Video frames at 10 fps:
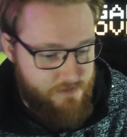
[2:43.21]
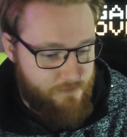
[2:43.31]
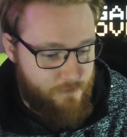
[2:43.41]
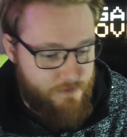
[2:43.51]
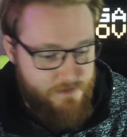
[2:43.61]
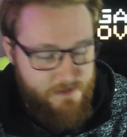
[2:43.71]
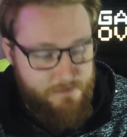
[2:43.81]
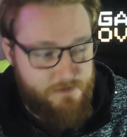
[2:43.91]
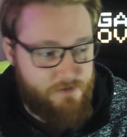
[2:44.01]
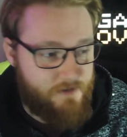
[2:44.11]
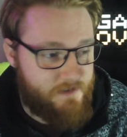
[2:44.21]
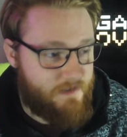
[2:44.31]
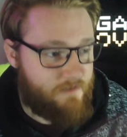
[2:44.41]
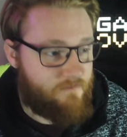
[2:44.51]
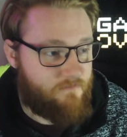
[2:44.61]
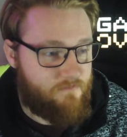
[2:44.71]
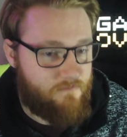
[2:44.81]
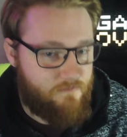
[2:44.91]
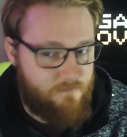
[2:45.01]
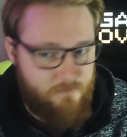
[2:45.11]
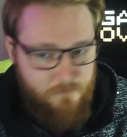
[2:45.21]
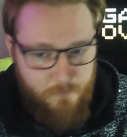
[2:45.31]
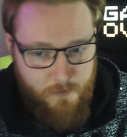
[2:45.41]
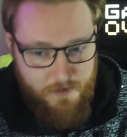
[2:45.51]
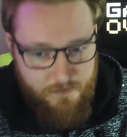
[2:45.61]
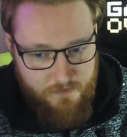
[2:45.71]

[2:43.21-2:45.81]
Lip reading: was tips and tricks in with